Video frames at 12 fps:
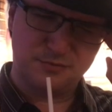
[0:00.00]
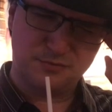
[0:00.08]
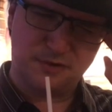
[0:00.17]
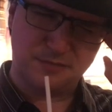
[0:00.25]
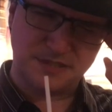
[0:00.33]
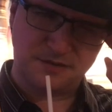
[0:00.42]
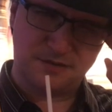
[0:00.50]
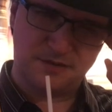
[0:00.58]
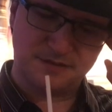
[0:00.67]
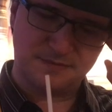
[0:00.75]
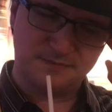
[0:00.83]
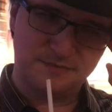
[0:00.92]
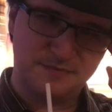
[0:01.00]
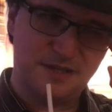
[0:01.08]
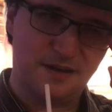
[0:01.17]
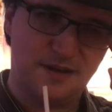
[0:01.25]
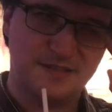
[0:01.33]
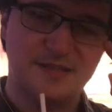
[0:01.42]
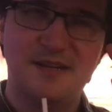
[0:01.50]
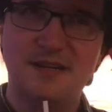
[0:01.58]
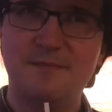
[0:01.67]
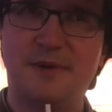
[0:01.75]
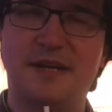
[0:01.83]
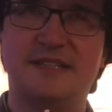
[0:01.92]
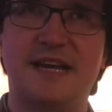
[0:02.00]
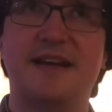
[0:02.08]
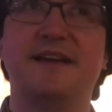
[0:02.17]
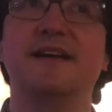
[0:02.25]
what was it called? God, it's been a day.